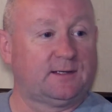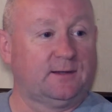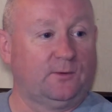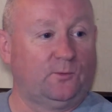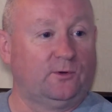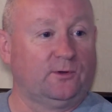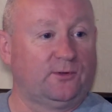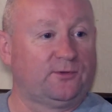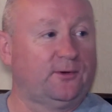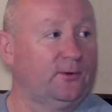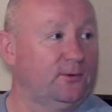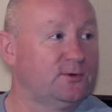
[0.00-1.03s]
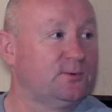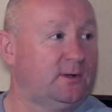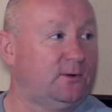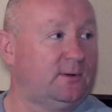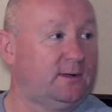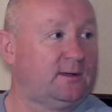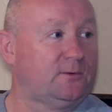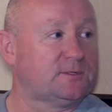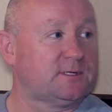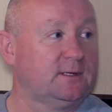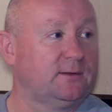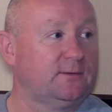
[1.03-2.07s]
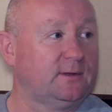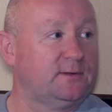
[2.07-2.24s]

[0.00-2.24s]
one got thrown as well while I was down there.